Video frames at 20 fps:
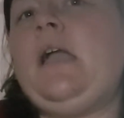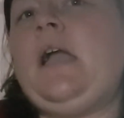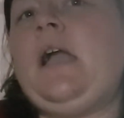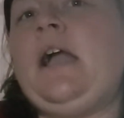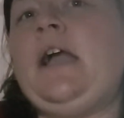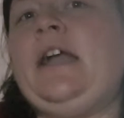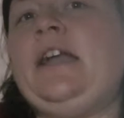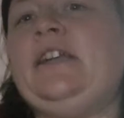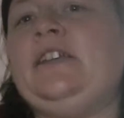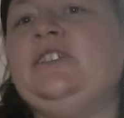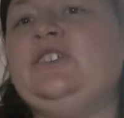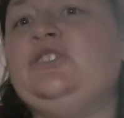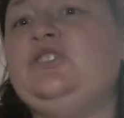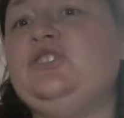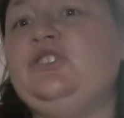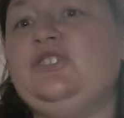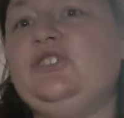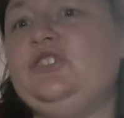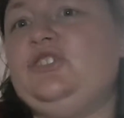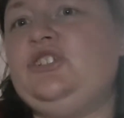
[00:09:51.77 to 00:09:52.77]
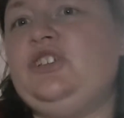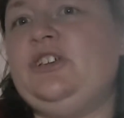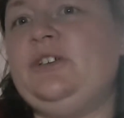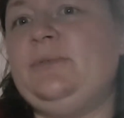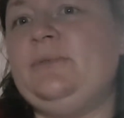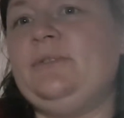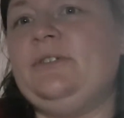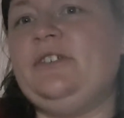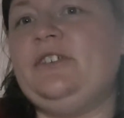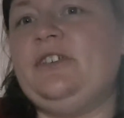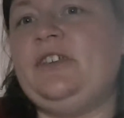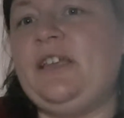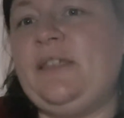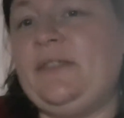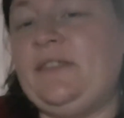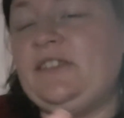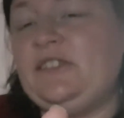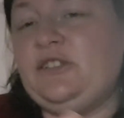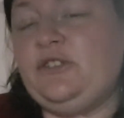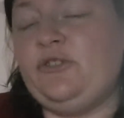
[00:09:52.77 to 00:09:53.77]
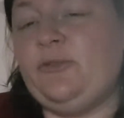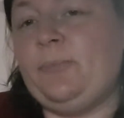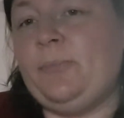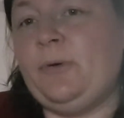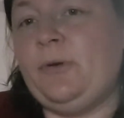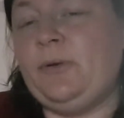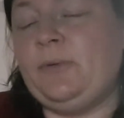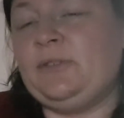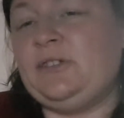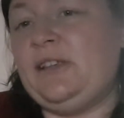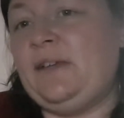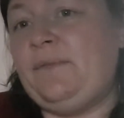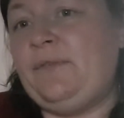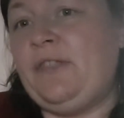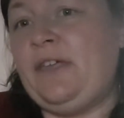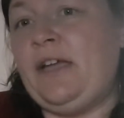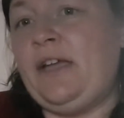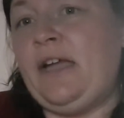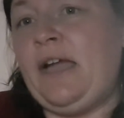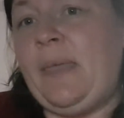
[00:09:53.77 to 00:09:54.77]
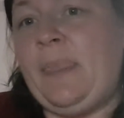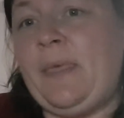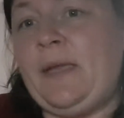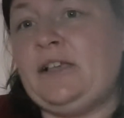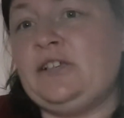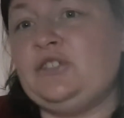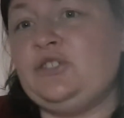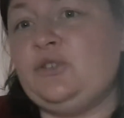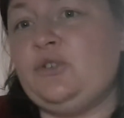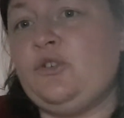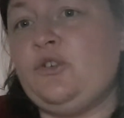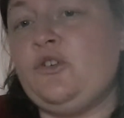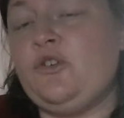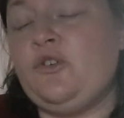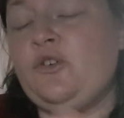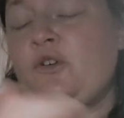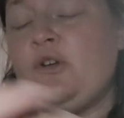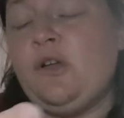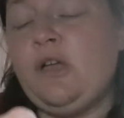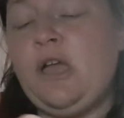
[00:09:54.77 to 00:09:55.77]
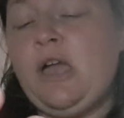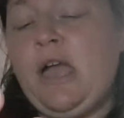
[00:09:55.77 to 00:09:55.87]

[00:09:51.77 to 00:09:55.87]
And this little boy was left there, and they saw